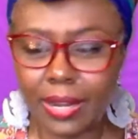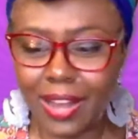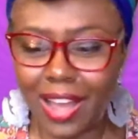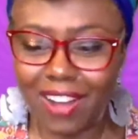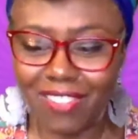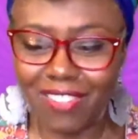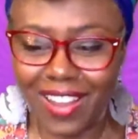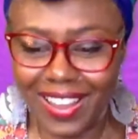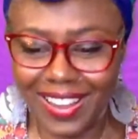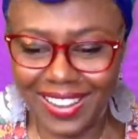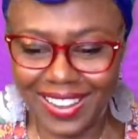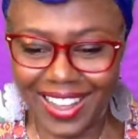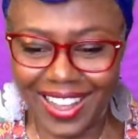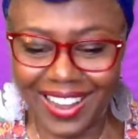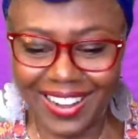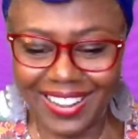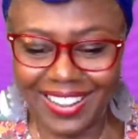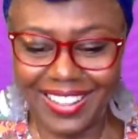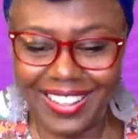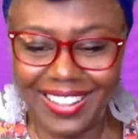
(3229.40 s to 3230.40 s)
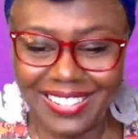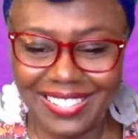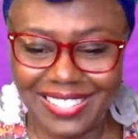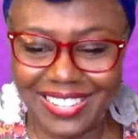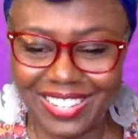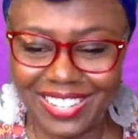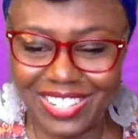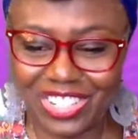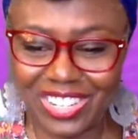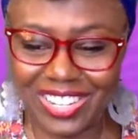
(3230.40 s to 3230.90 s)
All right. Got it.
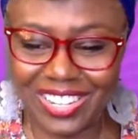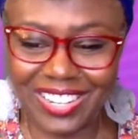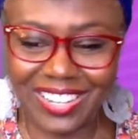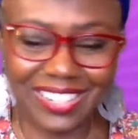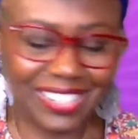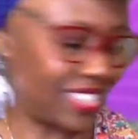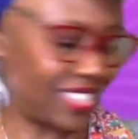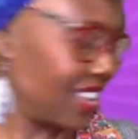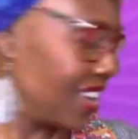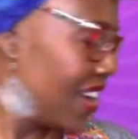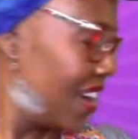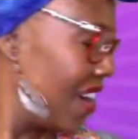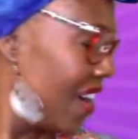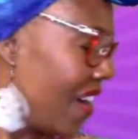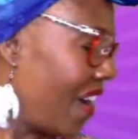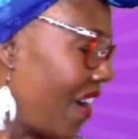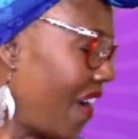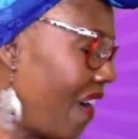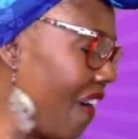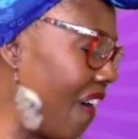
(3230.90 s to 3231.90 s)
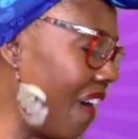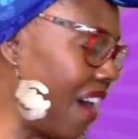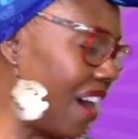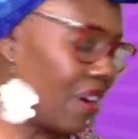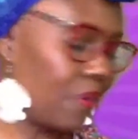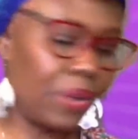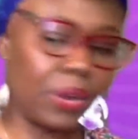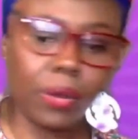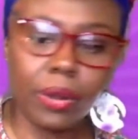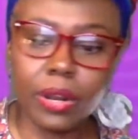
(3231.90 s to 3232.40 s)
Intentions are
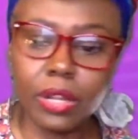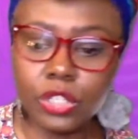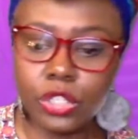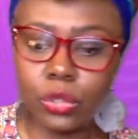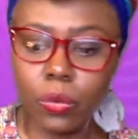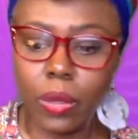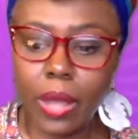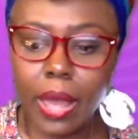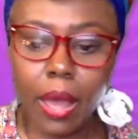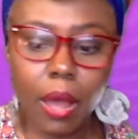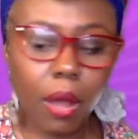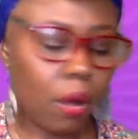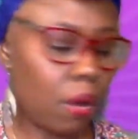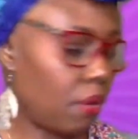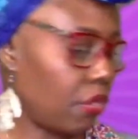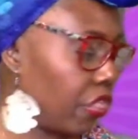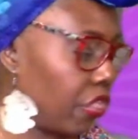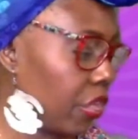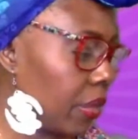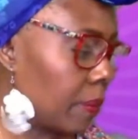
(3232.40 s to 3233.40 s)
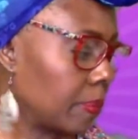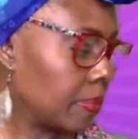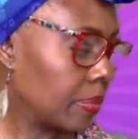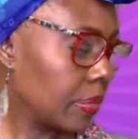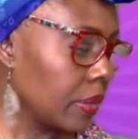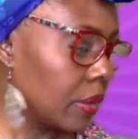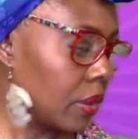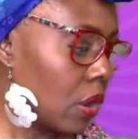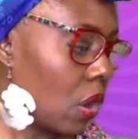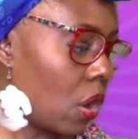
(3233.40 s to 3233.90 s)
we're going to do health,
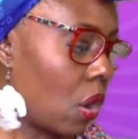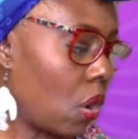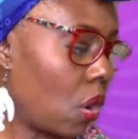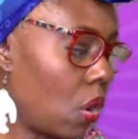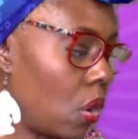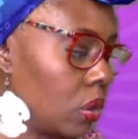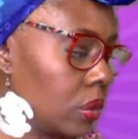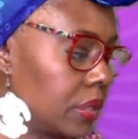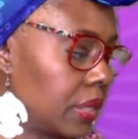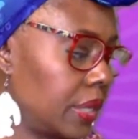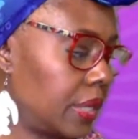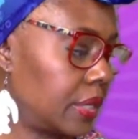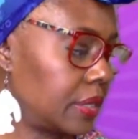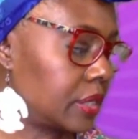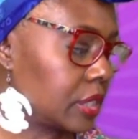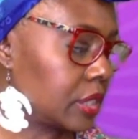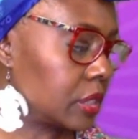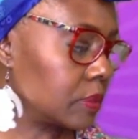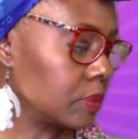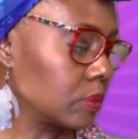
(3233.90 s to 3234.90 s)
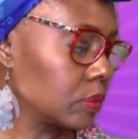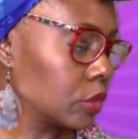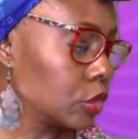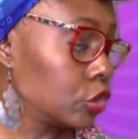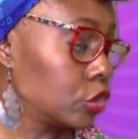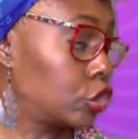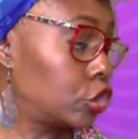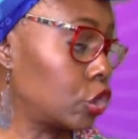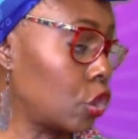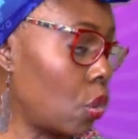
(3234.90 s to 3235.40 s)
wholeness,
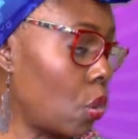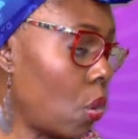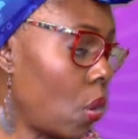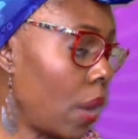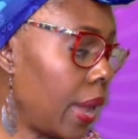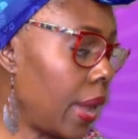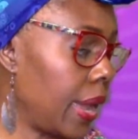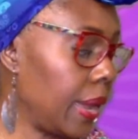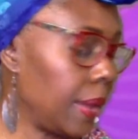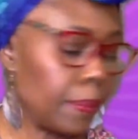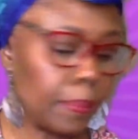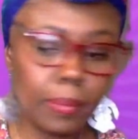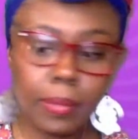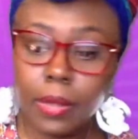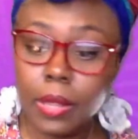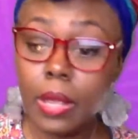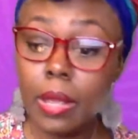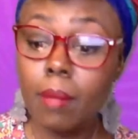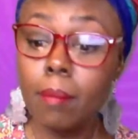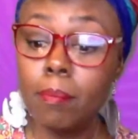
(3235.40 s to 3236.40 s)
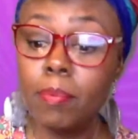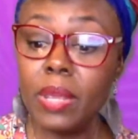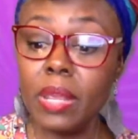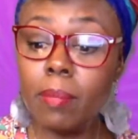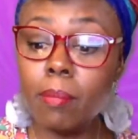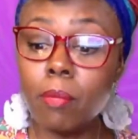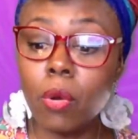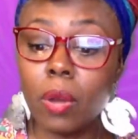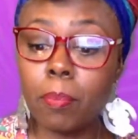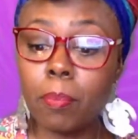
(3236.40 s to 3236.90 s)
joy, be
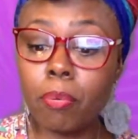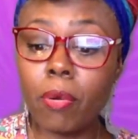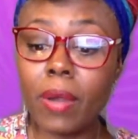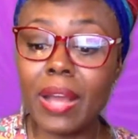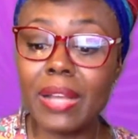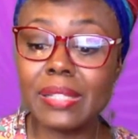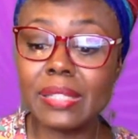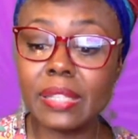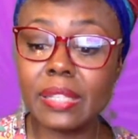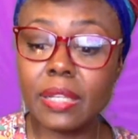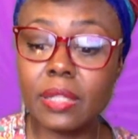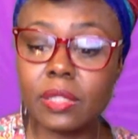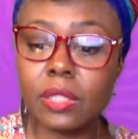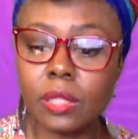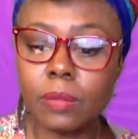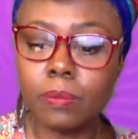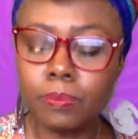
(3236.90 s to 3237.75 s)
more present.